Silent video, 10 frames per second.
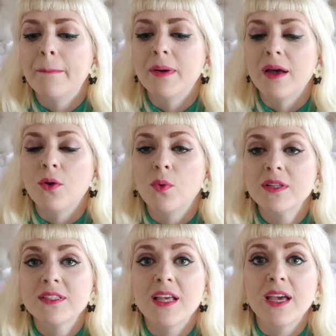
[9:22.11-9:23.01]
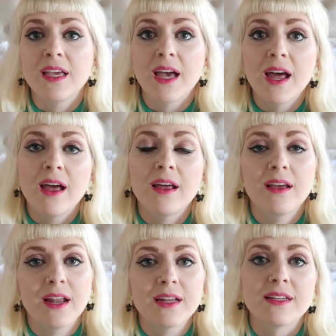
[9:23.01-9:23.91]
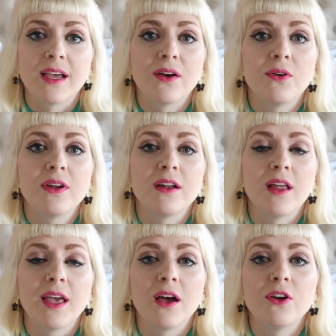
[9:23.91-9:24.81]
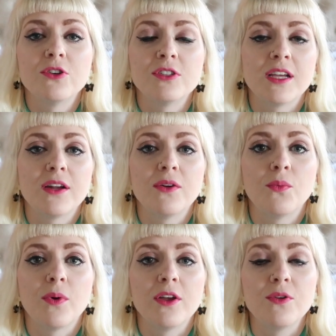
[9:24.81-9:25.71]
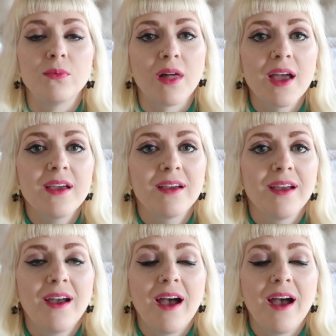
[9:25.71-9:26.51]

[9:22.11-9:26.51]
but once they get it down and like understand what you like,